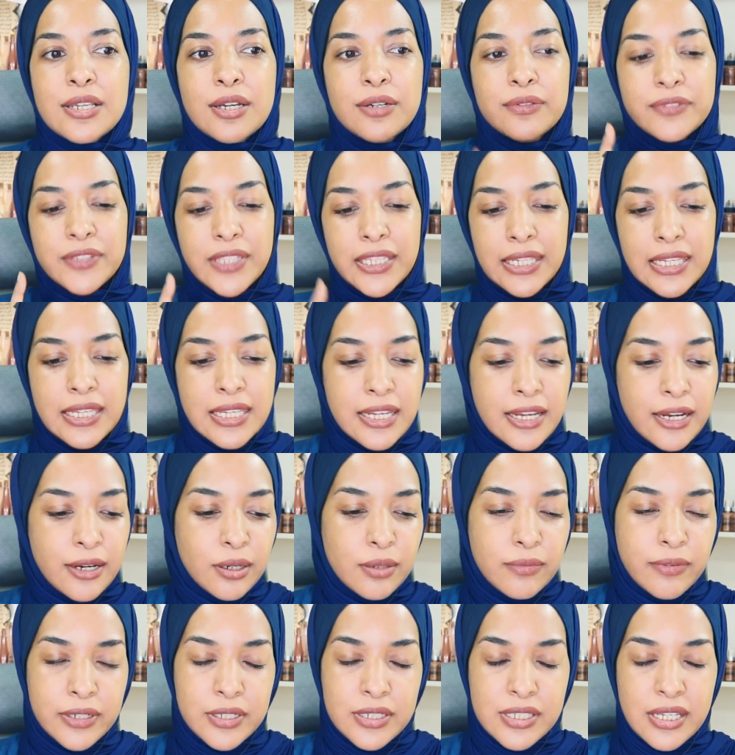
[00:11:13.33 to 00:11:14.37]
of taking care
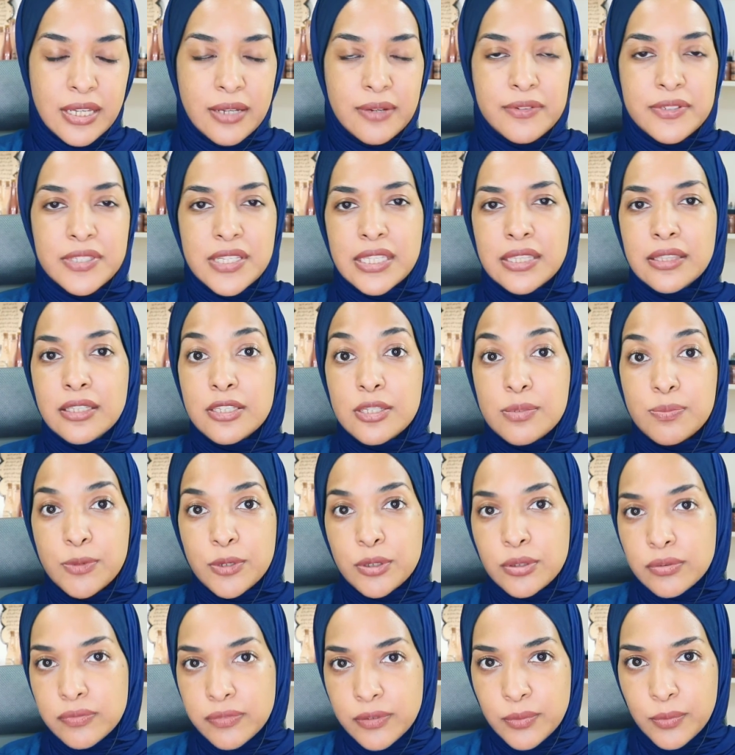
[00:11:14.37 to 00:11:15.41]
of ourselves in this
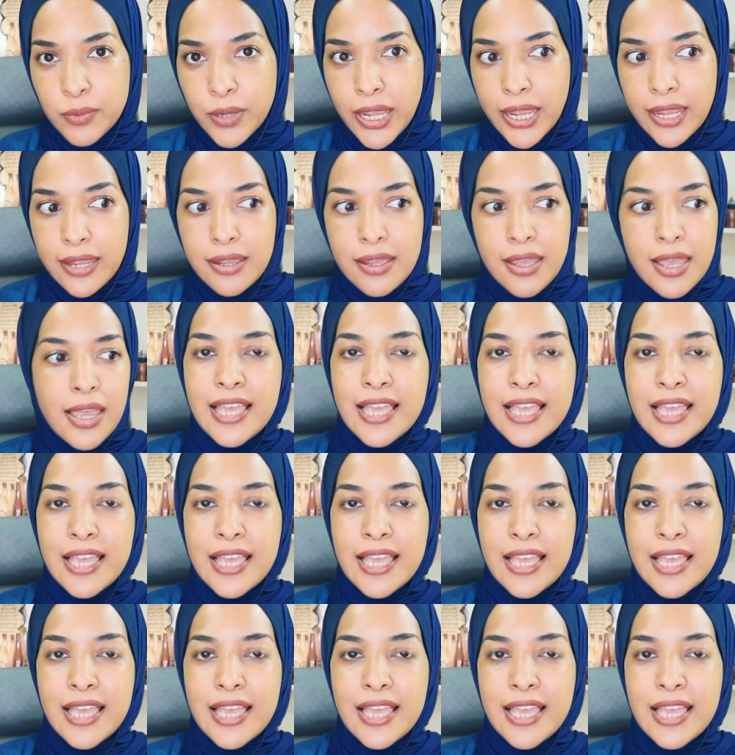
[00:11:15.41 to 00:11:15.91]
beautiful way.